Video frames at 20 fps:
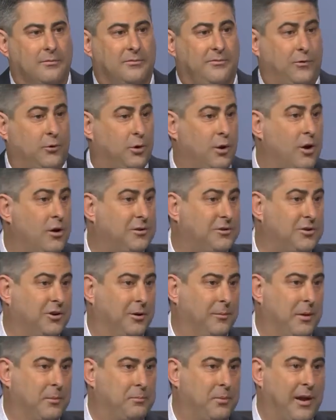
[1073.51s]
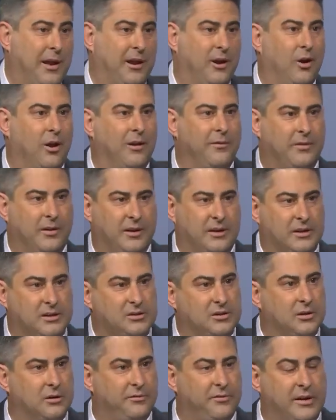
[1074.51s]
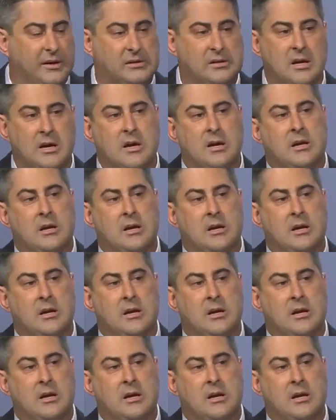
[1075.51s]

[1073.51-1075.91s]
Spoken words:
for long term and paying all the additional fees.